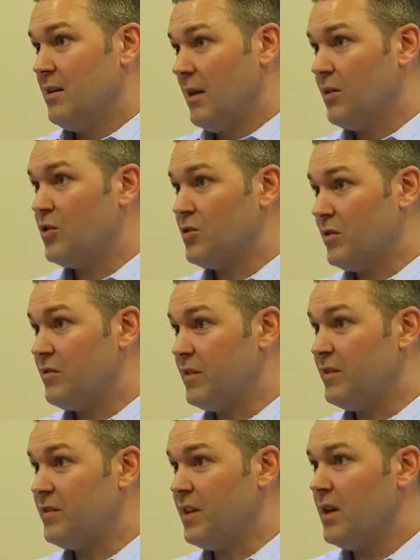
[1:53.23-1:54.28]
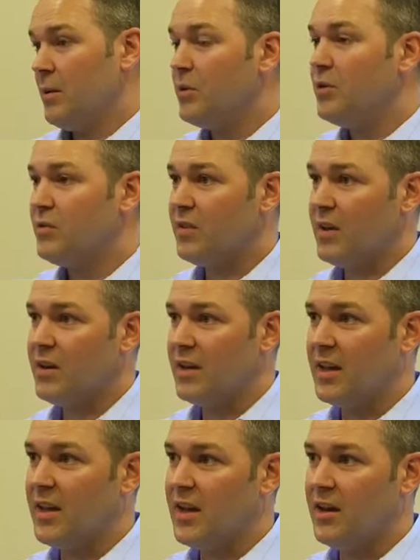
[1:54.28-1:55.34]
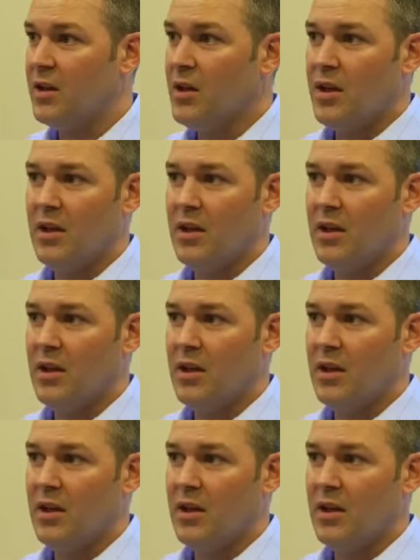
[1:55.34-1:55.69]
Now that you're at 15, you've said it again,